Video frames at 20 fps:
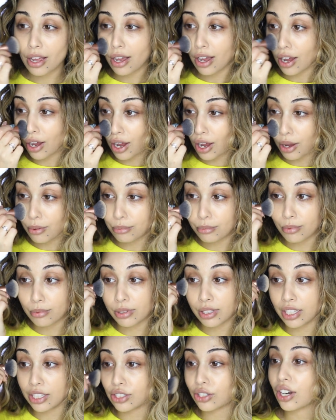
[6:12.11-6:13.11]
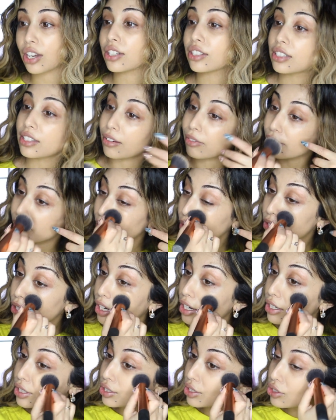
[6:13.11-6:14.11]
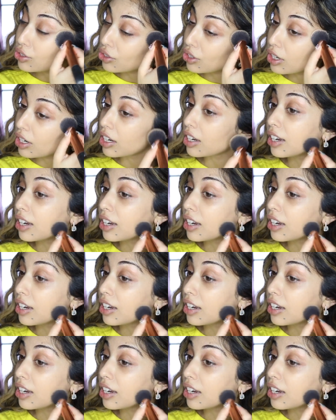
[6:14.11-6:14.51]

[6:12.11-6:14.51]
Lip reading: Laser has definitely changed